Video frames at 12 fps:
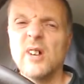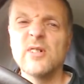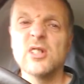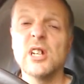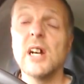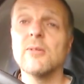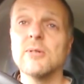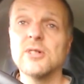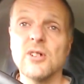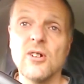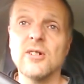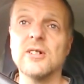have a chat
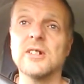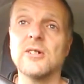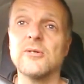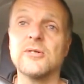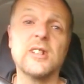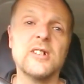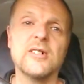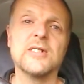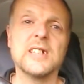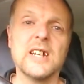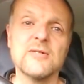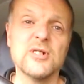with Tarn, and of course I
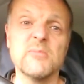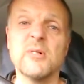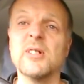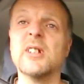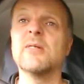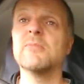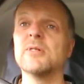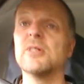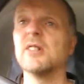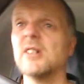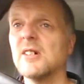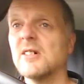looked down and she wasn't there, was
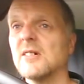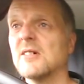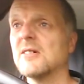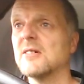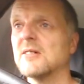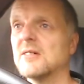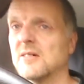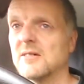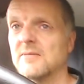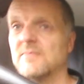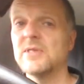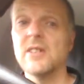she?
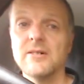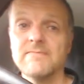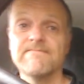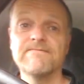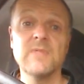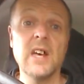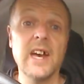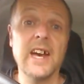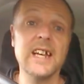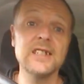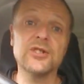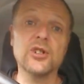So,
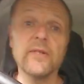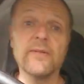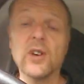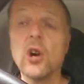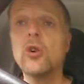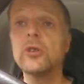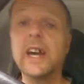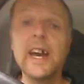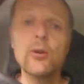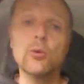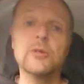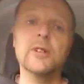hence I've gone
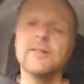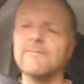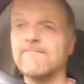out.